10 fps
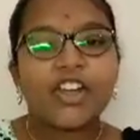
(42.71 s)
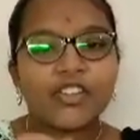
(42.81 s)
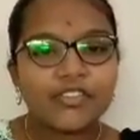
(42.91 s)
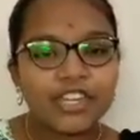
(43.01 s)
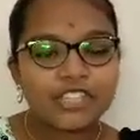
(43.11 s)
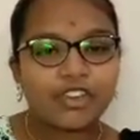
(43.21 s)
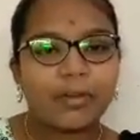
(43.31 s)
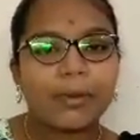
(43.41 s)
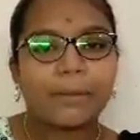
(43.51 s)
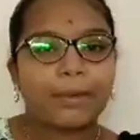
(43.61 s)
which will
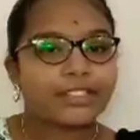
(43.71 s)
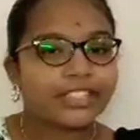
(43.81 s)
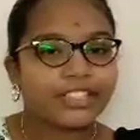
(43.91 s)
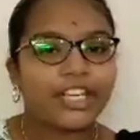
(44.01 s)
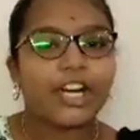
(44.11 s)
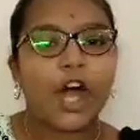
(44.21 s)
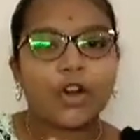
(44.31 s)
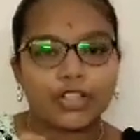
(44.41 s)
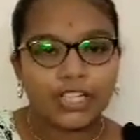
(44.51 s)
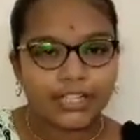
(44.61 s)
be presented
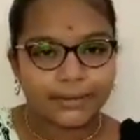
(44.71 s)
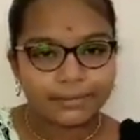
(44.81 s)
outer.